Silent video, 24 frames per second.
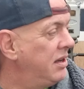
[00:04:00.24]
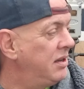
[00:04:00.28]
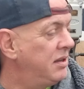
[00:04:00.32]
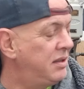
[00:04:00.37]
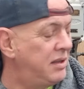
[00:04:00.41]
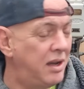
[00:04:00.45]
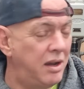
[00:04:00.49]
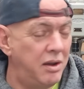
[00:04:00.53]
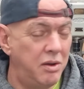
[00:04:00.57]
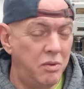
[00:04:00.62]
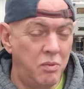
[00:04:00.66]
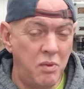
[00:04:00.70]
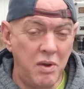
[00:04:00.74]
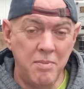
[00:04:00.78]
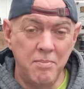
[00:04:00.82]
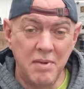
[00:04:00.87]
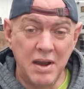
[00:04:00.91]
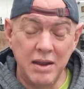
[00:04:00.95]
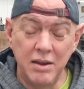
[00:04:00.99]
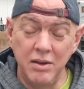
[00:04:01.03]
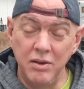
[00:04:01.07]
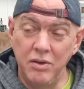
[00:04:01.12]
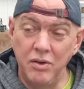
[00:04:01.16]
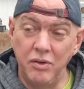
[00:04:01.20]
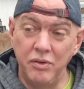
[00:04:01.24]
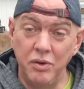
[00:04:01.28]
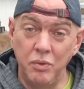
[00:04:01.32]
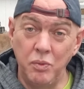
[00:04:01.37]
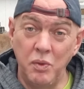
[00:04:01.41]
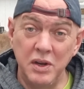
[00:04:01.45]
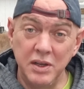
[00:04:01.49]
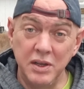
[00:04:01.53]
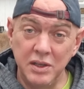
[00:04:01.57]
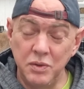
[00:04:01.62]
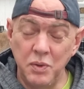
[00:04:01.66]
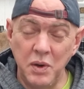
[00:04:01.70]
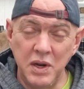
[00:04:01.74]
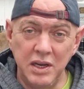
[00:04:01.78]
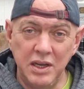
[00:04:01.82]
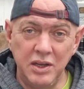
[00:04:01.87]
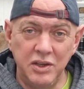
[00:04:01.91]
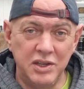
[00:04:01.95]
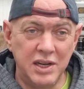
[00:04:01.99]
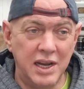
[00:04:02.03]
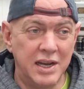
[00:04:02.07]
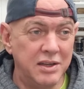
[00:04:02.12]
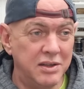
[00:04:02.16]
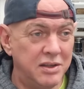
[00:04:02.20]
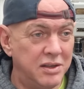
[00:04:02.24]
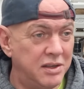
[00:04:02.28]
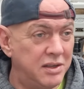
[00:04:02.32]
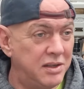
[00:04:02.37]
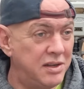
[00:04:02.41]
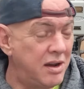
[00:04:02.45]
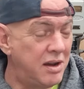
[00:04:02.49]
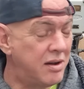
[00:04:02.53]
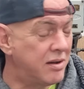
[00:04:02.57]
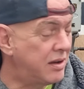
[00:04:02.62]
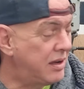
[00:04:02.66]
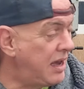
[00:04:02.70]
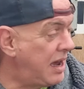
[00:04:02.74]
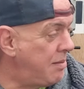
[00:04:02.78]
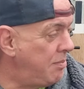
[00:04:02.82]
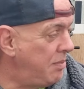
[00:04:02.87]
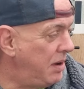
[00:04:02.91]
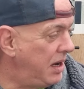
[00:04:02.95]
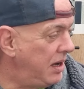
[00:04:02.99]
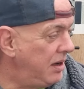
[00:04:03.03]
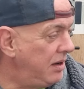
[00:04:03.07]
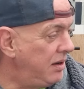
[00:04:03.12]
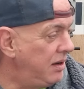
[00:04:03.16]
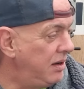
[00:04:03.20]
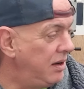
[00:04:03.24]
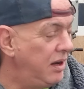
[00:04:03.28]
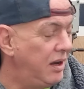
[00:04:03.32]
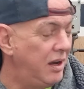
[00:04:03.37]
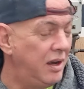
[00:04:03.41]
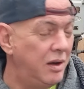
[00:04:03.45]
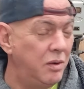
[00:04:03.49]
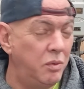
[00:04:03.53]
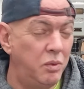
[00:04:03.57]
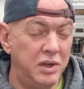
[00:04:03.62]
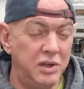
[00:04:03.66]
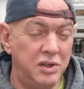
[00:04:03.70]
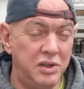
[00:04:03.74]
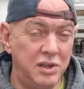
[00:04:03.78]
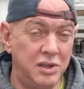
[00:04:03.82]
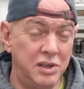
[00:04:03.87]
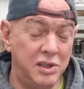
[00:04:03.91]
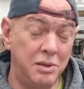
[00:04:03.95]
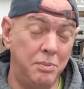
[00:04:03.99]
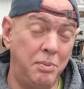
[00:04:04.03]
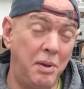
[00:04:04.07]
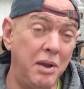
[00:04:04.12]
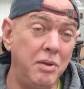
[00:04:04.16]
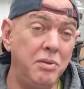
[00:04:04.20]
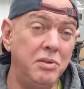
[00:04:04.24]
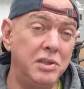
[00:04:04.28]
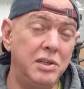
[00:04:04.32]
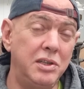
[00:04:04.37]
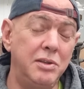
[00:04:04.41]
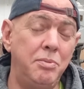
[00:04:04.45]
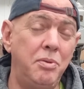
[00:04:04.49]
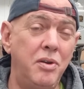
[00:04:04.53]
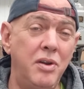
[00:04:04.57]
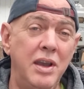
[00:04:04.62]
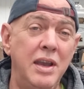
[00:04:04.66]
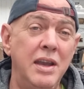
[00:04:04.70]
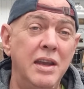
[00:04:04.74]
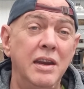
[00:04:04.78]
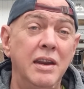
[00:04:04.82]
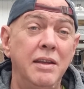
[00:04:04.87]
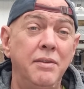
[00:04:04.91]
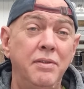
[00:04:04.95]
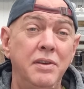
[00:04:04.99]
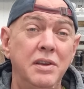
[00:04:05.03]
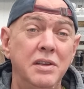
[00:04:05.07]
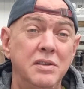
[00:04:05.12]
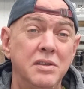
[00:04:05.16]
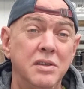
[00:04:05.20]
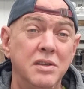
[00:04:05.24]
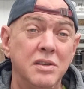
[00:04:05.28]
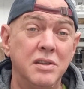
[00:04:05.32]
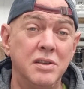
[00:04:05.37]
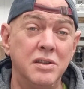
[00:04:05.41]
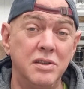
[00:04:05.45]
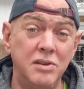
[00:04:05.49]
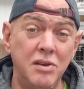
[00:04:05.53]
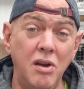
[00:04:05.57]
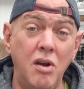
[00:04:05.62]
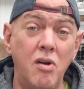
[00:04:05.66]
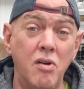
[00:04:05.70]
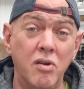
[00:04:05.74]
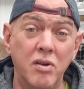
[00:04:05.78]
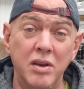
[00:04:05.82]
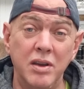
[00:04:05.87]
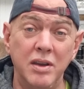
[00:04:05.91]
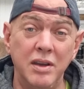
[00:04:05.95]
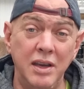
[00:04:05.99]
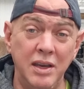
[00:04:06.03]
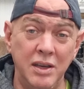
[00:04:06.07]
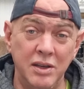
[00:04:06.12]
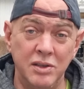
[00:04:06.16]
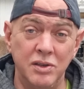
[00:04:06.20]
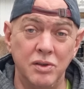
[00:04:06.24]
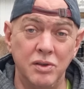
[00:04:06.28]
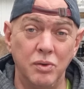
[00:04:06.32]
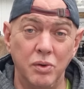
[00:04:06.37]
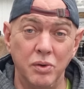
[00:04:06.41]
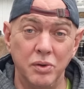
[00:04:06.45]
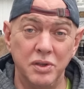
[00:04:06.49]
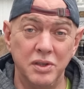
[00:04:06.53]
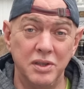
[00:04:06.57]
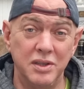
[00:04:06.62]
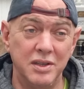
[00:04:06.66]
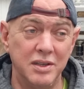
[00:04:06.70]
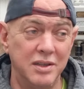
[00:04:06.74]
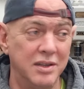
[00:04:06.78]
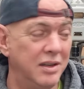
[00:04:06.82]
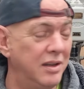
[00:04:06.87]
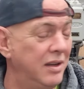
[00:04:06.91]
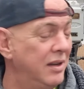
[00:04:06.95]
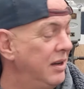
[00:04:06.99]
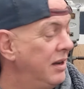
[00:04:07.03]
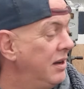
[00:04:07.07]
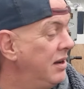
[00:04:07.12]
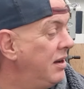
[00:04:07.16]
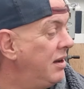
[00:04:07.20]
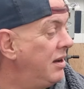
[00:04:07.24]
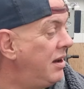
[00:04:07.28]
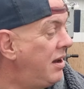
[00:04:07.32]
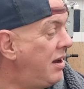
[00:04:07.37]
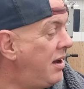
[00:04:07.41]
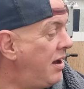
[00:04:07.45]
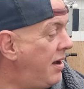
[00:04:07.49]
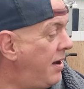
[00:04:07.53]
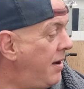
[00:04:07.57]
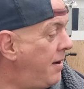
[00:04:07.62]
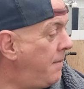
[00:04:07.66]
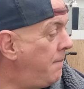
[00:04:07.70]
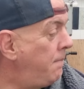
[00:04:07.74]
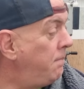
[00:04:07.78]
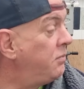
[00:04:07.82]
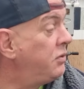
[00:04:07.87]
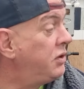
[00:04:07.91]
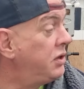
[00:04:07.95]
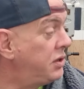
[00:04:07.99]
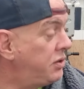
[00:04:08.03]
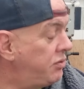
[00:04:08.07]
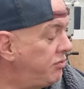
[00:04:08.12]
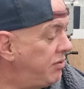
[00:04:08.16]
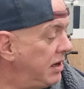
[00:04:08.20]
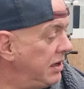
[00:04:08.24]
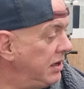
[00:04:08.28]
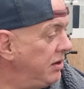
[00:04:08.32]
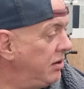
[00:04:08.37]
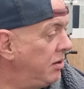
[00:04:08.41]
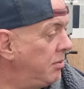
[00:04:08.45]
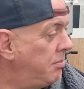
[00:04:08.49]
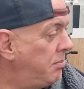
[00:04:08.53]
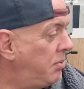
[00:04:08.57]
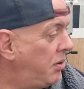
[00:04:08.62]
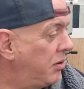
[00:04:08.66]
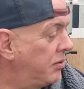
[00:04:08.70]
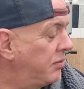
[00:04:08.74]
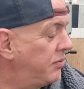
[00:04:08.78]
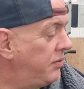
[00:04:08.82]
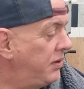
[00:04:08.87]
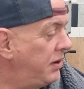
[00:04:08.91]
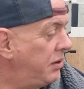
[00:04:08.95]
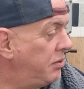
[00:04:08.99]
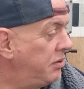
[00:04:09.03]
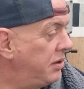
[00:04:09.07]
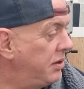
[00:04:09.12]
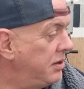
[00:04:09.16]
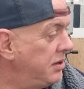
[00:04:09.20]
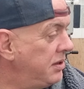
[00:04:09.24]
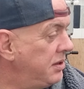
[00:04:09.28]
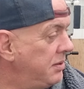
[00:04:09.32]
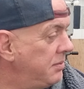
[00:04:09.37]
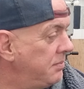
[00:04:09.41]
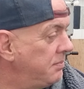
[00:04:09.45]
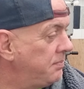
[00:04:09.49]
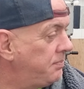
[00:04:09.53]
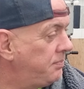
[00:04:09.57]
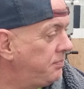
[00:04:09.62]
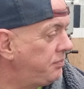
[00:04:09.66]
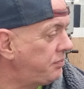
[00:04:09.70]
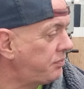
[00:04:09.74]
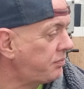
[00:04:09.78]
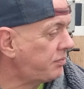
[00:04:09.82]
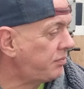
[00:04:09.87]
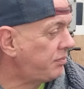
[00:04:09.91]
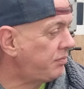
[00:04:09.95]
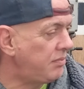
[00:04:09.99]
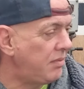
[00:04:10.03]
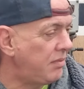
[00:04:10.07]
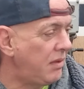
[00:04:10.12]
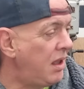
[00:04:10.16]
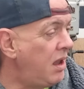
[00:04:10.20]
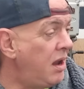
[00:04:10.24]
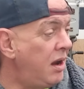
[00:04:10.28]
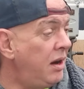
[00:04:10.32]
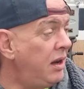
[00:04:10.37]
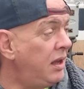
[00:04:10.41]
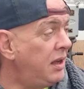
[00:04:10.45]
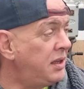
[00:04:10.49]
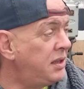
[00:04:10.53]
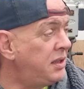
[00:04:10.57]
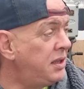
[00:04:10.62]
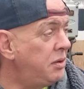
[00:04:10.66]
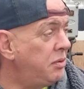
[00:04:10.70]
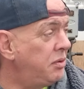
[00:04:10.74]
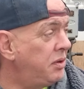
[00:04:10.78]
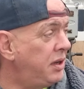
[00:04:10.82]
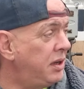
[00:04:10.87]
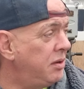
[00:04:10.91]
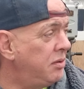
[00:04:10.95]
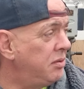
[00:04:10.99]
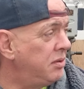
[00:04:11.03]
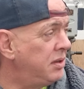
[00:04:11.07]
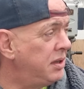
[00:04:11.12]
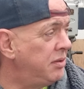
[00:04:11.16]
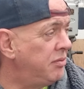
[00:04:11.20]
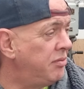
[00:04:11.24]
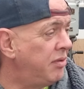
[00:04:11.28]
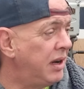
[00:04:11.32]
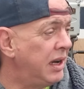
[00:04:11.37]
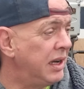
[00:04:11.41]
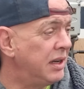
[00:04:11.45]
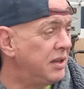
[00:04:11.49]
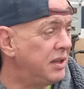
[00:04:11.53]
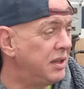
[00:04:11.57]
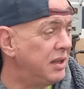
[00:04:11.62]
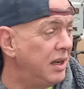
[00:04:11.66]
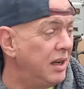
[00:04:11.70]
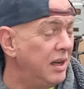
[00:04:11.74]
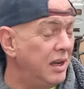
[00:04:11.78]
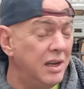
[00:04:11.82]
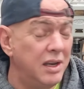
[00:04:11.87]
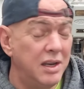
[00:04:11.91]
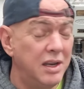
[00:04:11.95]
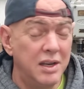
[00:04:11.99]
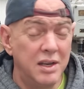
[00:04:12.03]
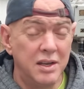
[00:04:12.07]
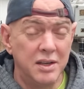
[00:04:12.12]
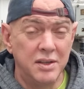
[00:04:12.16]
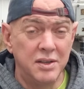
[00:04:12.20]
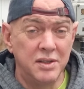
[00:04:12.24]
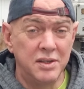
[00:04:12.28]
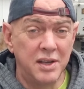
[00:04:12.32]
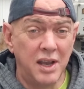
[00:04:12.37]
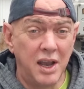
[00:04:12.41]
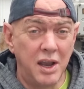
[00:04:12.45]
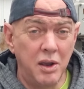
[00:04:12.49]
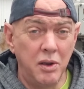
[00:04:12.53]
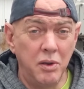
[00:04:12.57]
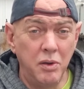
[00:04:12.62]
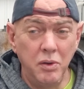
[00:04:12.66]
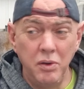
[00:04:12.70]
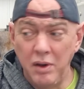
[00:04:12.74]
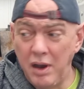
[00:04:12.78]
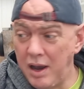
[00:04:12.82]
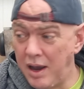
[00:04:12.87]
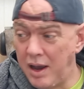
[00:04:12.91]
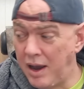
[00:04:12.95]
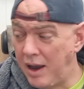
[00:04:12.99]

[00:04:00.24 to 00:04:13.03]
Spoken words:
So I went back and got the 120 jets and stuck them in, which you're supposed to put in if it's a stock exhaust, just running on pod filters, and it's still hugely rich. So